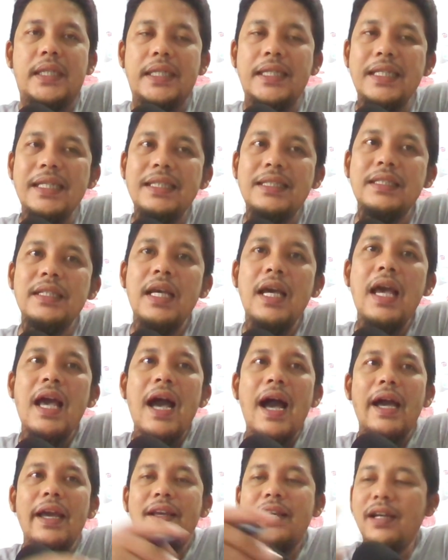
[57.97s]
Is
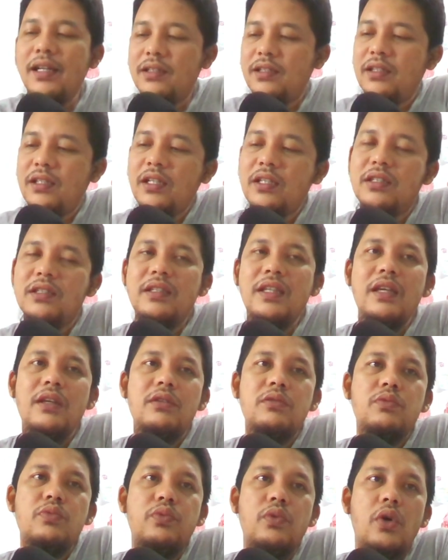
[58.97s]
I got this thing
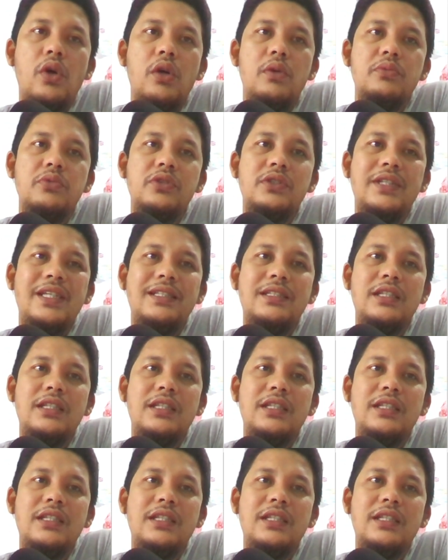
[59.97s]
from Six